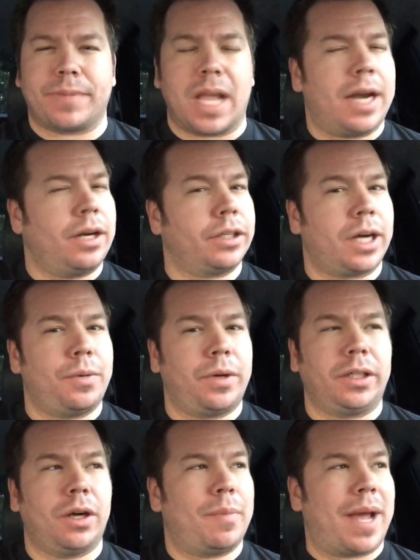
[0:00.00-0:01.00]
I know that I
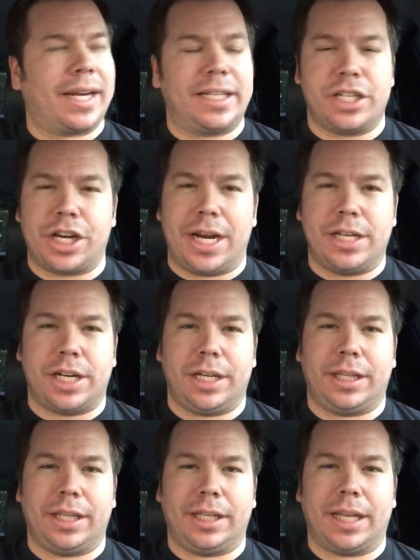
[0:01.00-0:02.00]
wouldn't go back and change
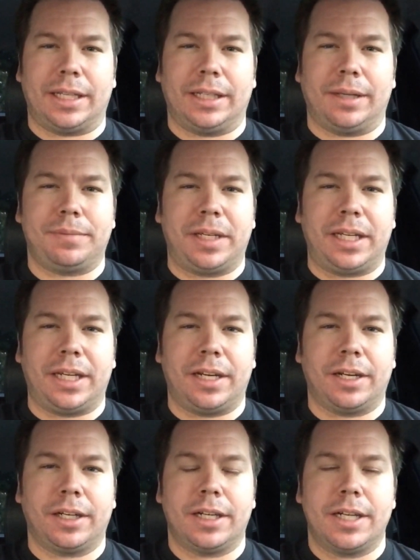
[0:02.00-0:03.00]
anything that led me
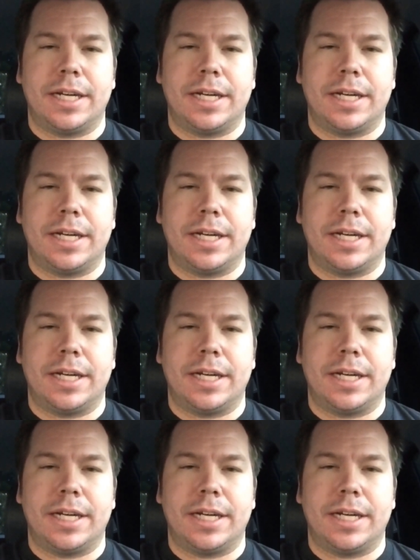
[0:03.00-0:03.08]
here.